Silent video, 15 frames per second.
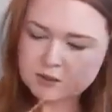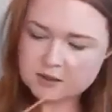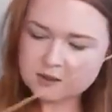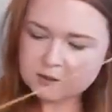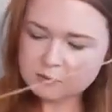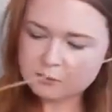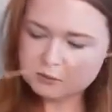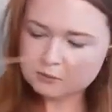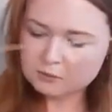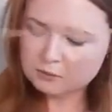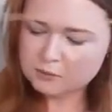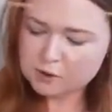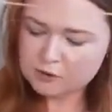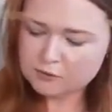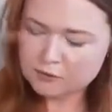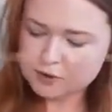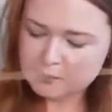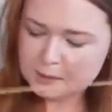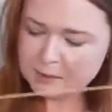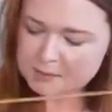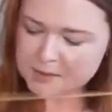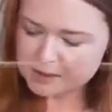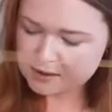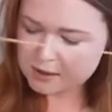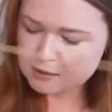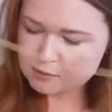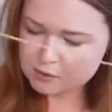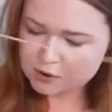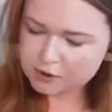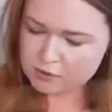Now, for the purpose of this, we'll
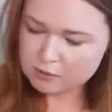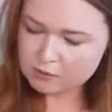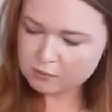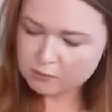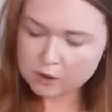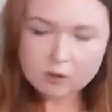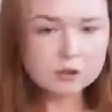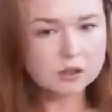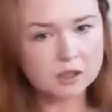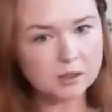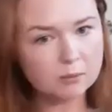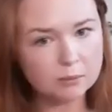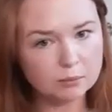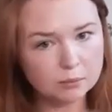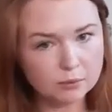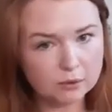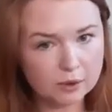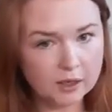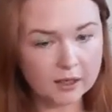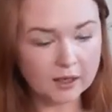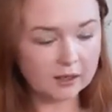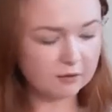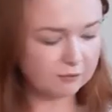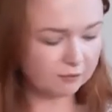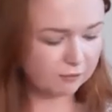just do it with one colour, but I have,